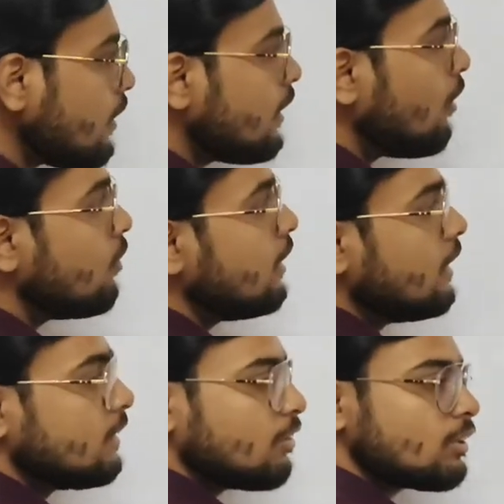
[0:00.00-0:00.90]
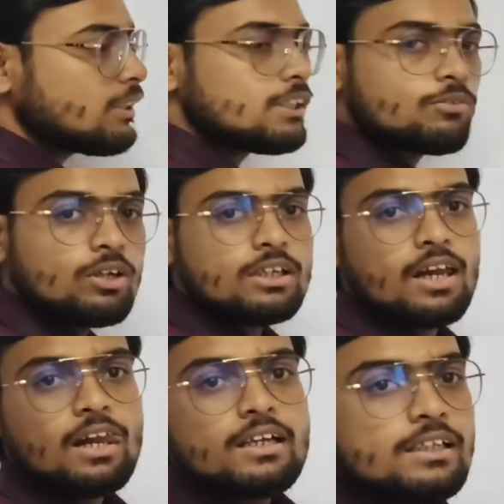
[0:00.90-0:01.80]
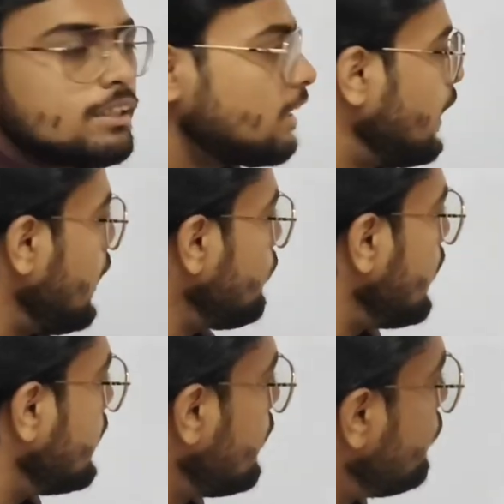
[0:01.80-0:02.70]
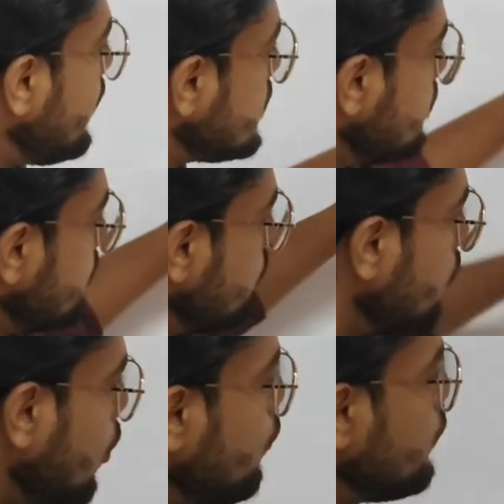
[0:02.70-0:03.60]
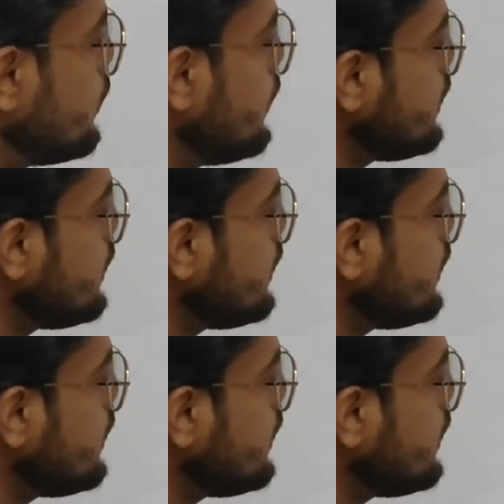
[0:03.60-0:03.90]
Now the question is what? If the difference of